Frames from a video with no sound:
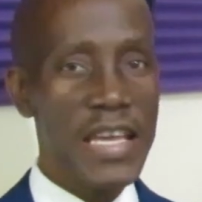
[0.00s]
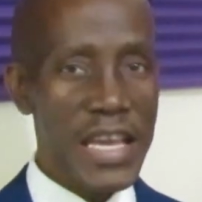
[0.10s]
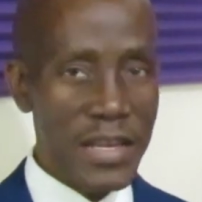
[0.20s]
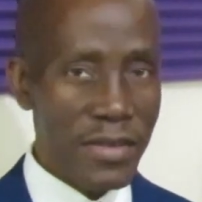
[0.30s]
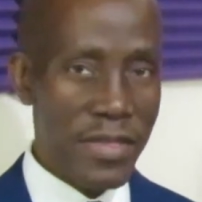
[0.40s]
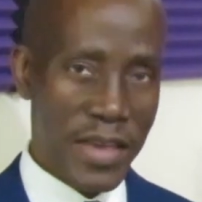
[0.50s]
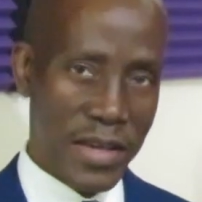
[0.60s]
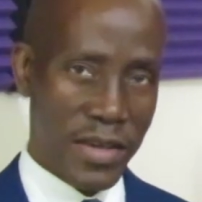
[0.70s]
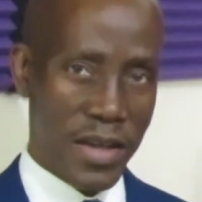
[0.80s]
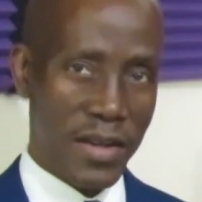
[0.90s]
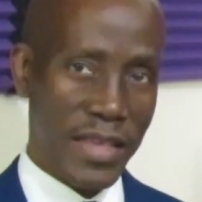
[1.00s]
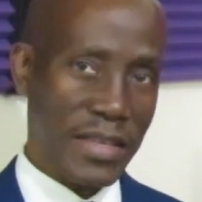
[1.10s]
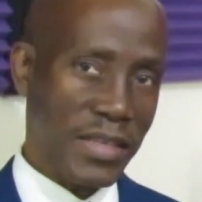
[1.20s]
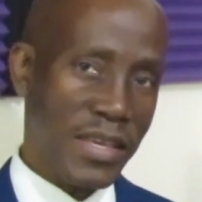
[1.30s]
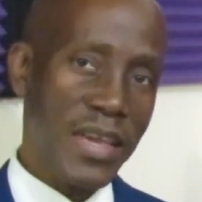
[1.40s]
into thinking
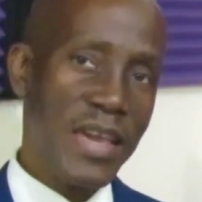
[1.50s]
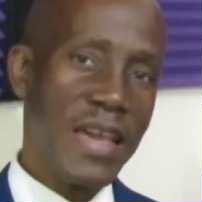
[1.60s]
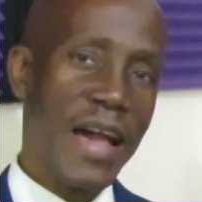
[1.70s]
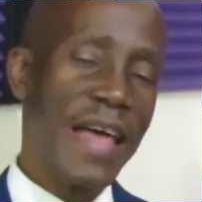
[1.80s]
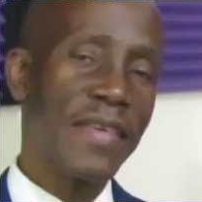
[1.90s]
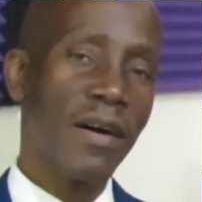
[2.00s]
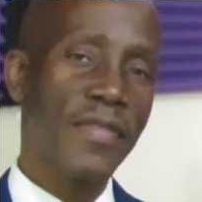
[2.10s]
that he and the